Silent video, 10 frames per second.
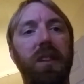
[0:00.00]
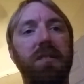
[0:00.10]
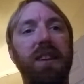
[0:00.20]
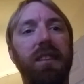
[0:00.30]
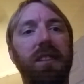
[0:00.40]

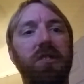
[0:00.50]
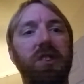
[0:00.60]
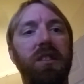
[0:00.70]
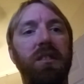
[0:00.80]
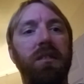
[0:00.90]

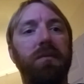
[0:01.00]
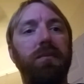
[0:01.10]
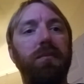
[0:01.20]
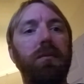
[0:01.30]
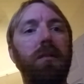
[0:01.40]
technician
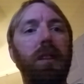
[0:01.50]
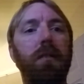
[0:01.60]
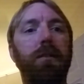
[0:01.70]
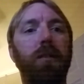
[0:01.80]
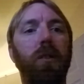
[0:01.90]

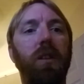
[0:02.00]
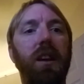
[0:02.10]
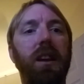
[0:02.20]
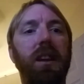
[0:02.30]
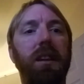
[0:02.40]
for
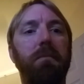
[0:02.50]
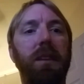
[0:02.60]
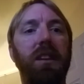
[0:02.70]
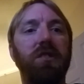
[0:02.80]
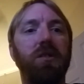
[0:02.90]
a
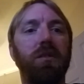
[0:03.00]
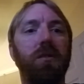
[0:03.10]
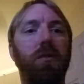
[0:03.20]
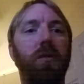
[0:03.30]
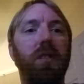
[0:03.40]

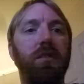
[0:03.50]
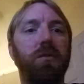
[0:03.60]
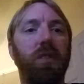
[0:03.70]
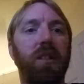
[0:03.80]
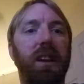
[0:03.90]
major oil
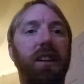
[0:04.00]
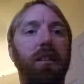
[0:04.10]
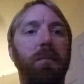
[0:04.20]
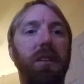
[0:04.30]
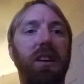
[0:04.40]
drilling
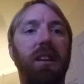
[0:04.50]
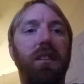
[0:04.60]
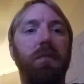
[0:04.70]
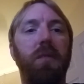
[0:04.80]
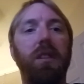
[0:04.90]
company.
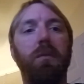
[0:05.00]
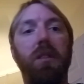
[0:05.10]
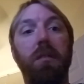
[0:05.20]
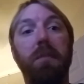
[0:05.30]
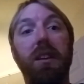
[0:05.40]
We are one
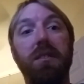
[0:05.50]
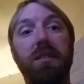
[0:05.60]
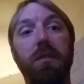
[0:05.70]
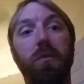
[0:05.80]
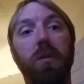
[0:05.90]
of the biggest
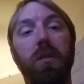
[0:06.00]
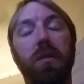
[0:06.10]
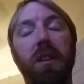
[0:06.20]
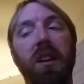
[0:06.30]
in the world.